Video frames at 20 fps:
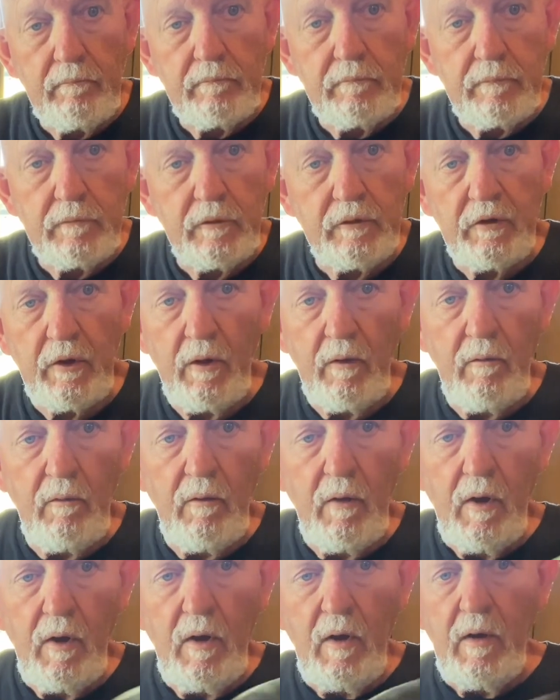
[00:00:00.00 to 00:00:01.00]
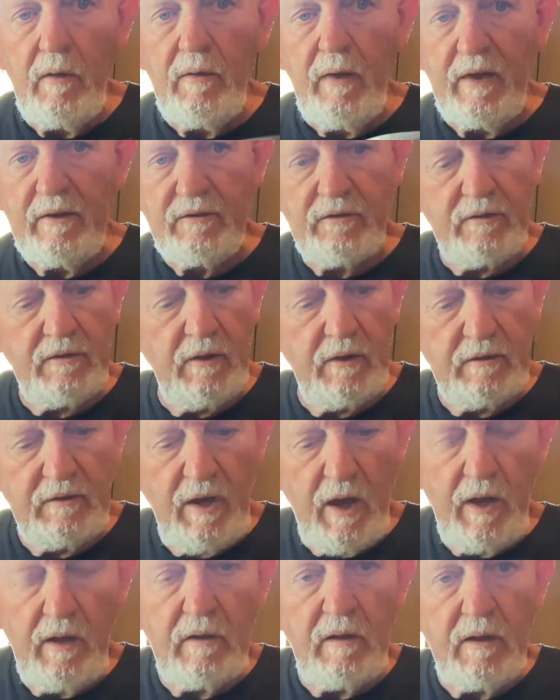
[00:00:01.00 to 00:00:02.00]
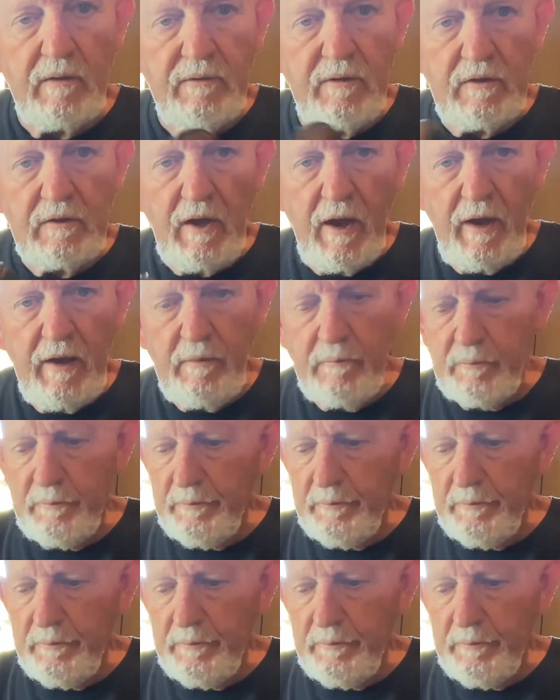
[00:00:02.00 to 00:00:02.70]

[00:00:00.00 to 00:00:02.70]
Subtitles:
So that's the tail of the tape.